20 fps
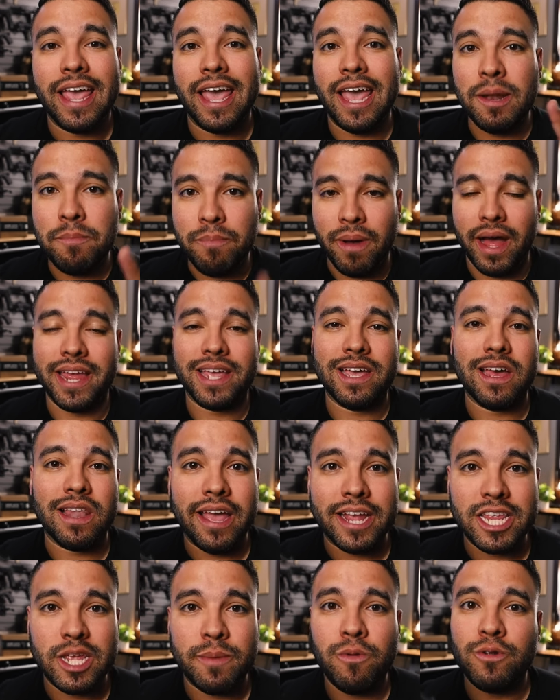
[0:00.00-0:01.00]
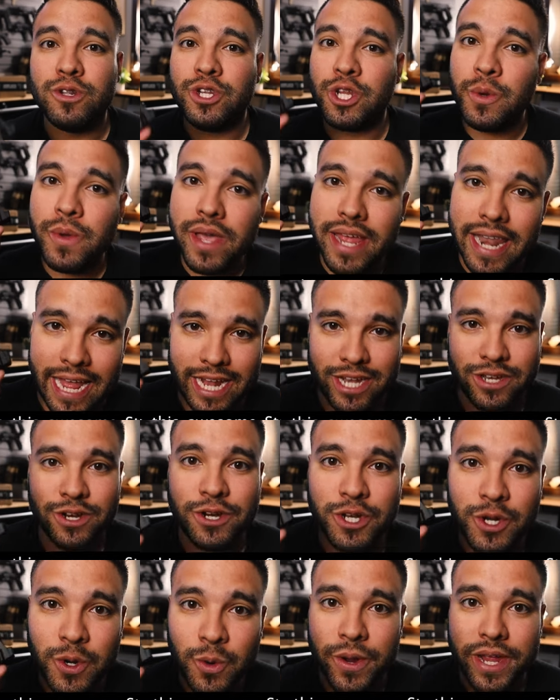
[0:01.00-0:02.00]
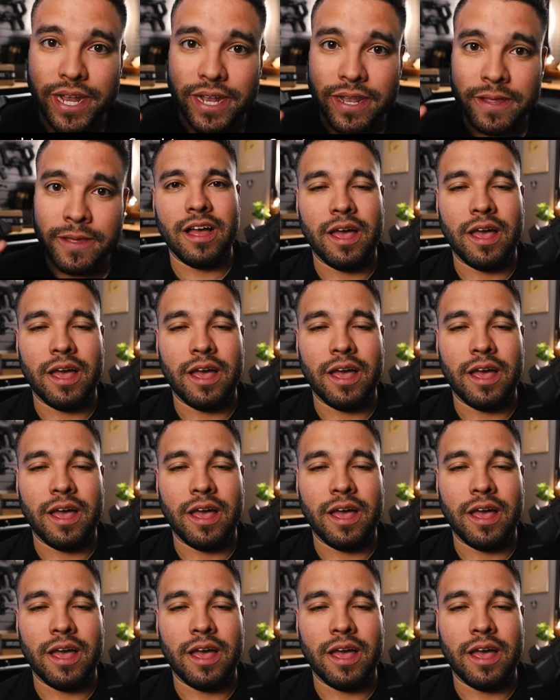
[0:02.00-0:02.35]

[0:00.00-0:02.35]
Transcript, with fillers: and buy a collectible to get entered to win.